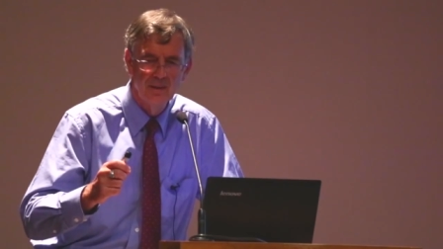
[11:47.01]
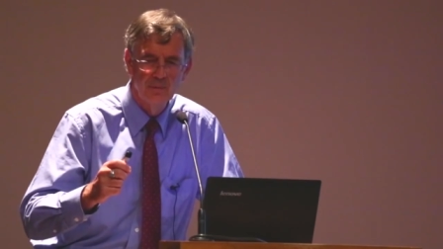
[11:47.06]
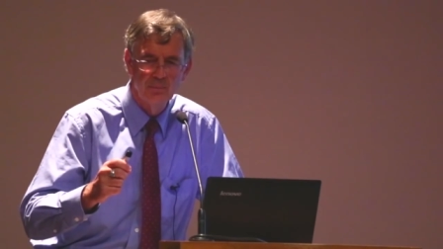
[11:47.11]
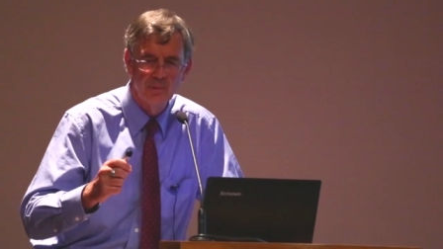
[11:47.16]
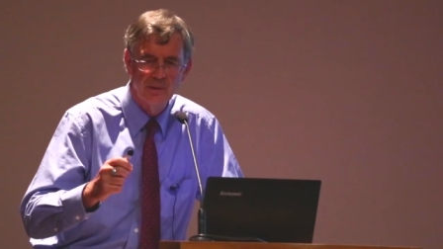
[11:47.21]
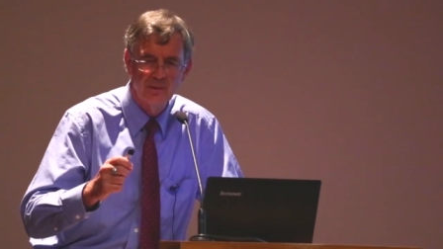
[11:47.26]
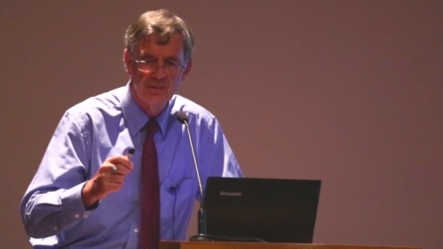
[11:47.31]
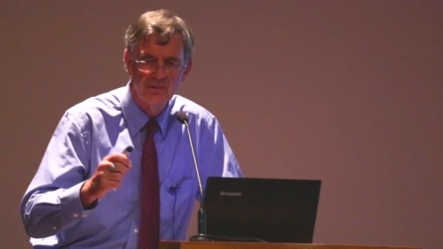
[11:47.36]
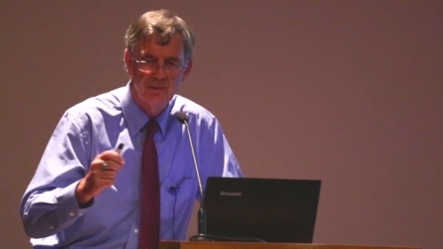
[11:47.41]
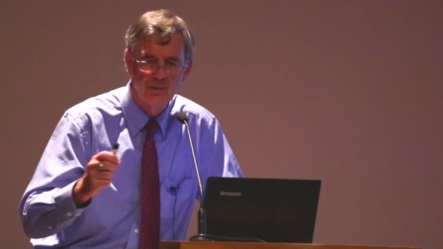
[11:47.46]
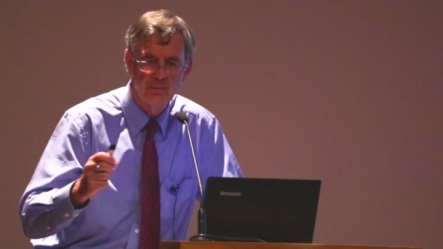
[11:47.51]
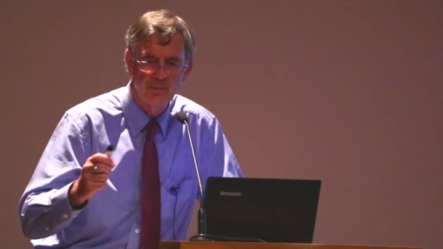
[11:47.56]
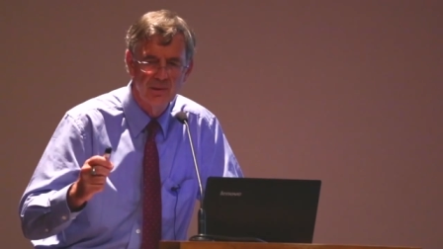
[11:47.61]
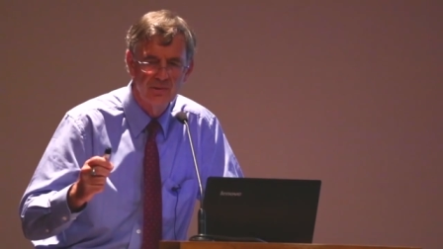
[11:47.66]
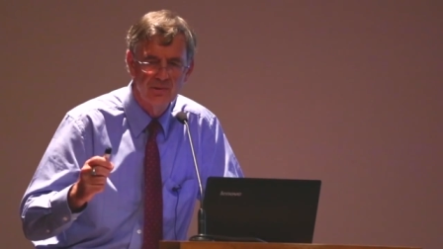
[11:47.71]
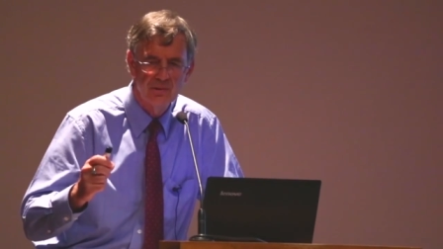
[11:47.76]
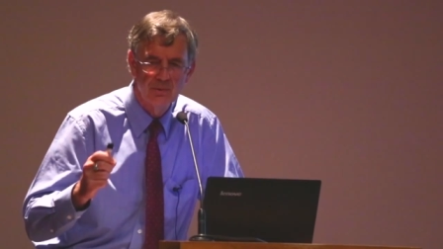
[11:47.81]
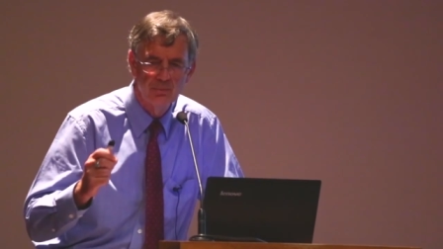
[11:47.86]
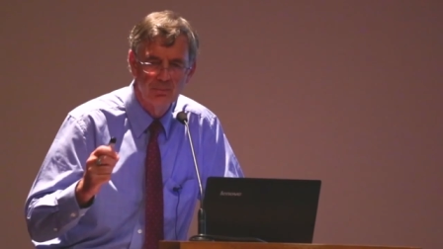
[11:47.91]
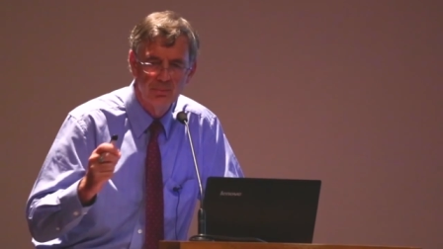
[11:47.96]
Because the
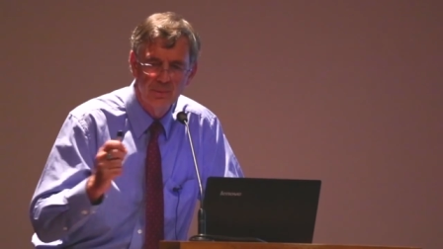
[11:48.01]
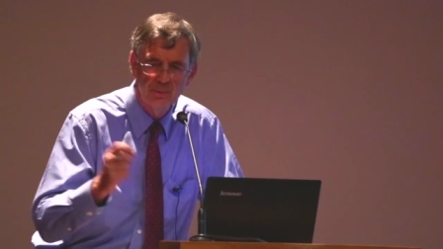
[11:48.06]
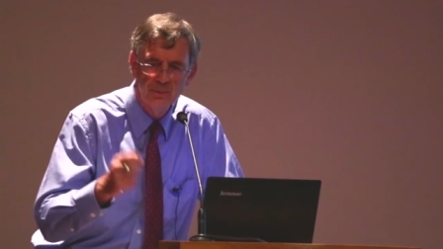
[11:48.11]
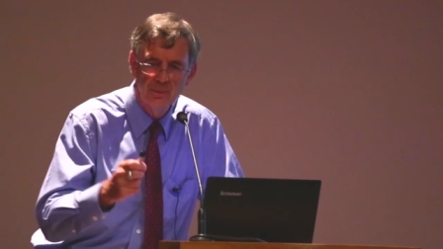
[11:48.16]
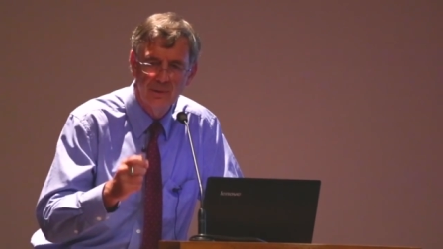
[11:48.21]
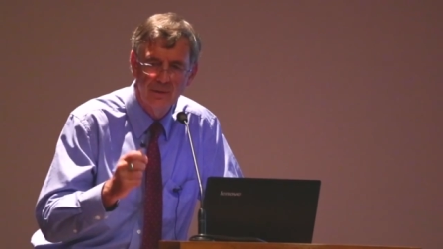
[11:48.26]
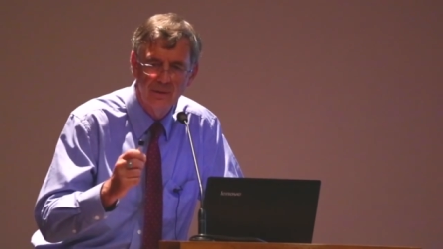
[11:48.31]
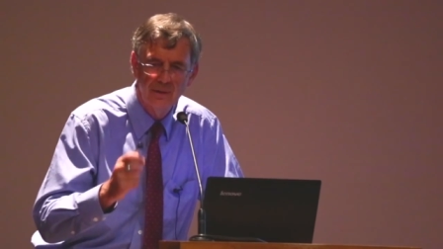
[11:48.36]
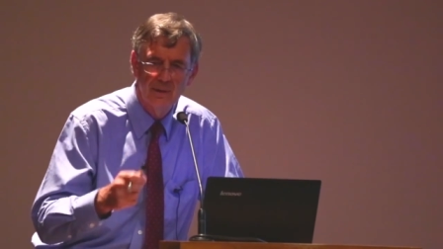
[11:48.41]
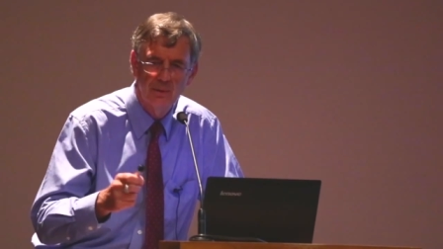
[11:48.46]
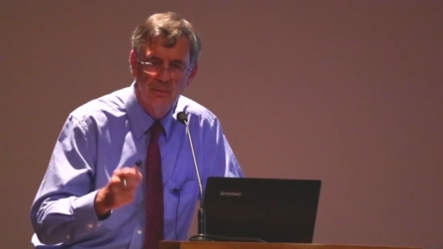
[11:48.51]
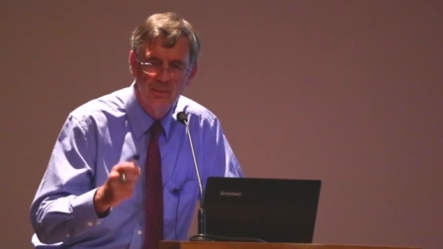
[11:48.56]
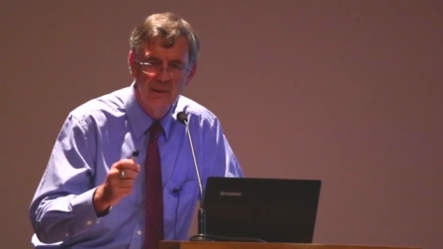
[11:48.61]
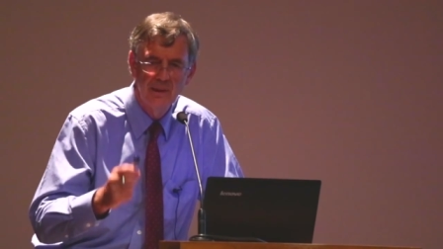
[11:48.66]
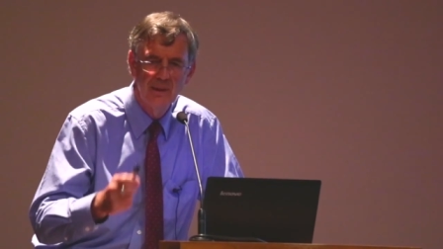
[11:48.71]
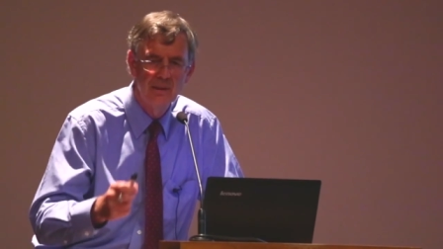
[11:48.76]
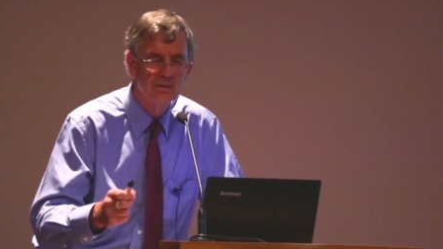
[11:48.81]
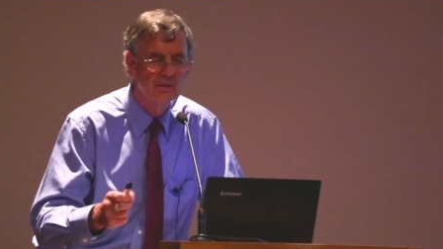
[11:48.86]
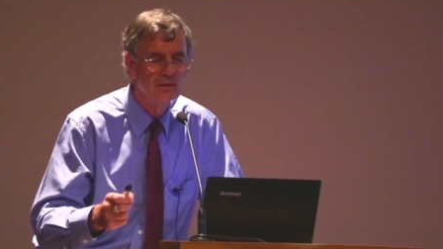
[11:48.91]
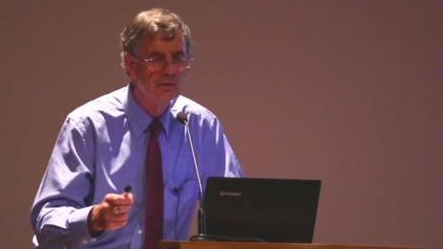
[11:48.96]
most important thing we
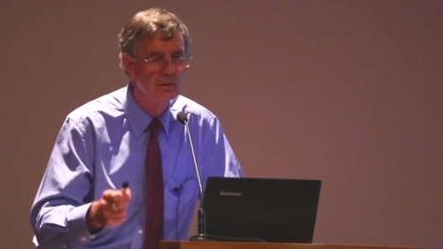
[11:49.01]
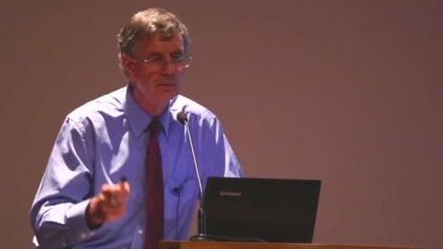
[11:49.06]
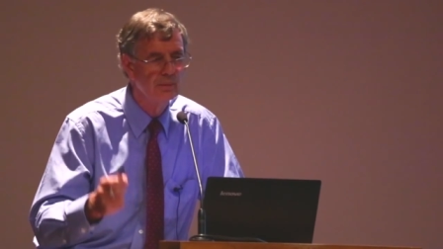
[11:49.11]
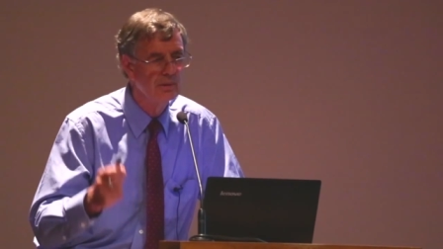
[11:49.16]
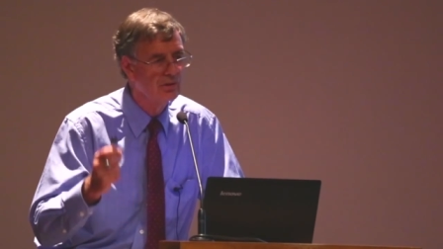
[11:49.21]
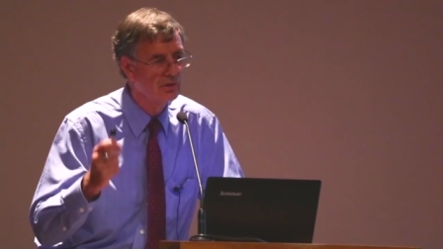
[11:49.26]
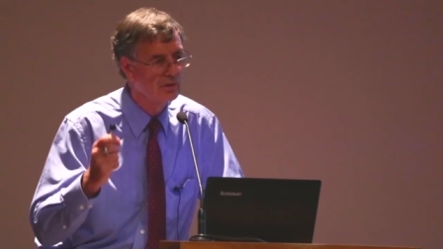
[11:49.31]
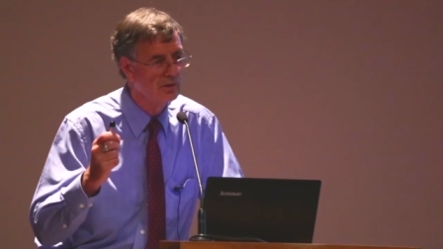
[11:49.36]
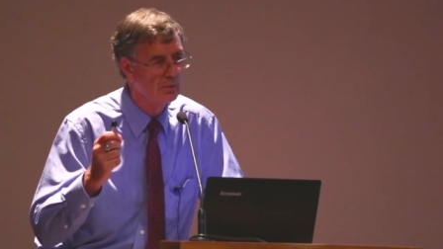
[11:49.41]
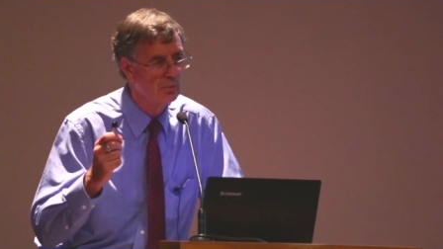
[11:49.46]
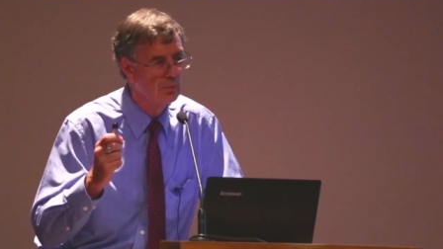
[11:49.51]
need to do is to